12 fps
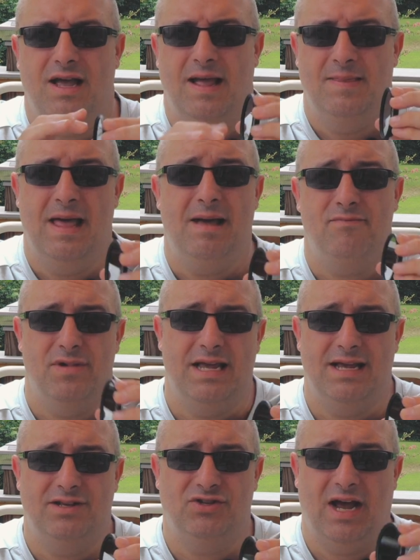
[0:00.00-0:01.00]
And that
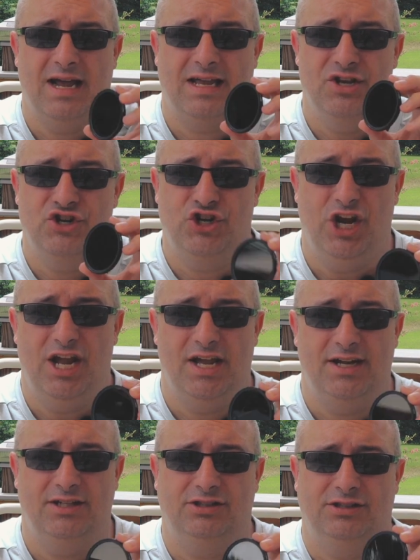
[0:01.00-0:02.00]
means I can
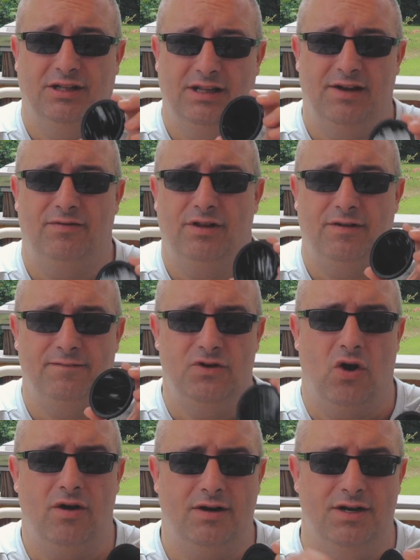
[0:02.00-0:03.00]
change the level of
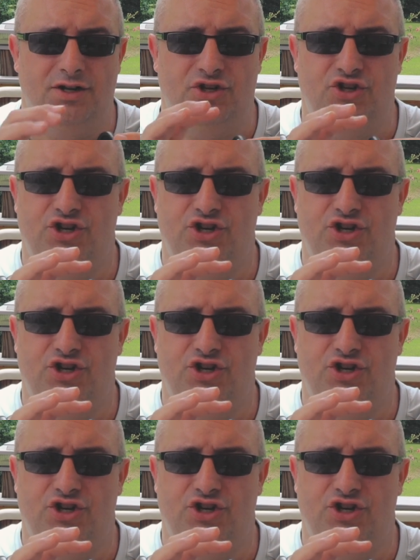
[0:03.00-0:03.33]
darkness